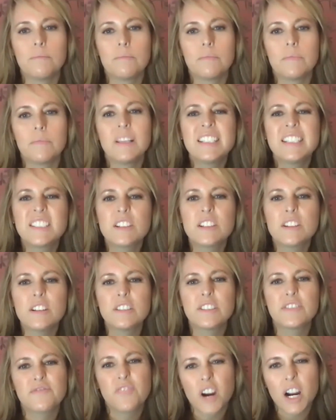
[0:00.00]

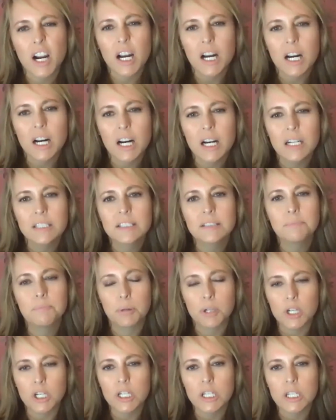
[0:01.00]
lizards, frogs,
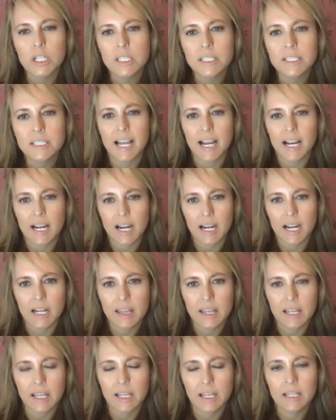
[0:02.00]
birds, that kind of
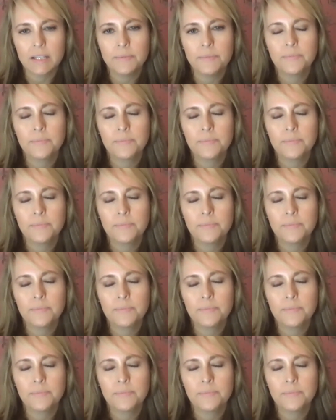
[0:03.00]
thing.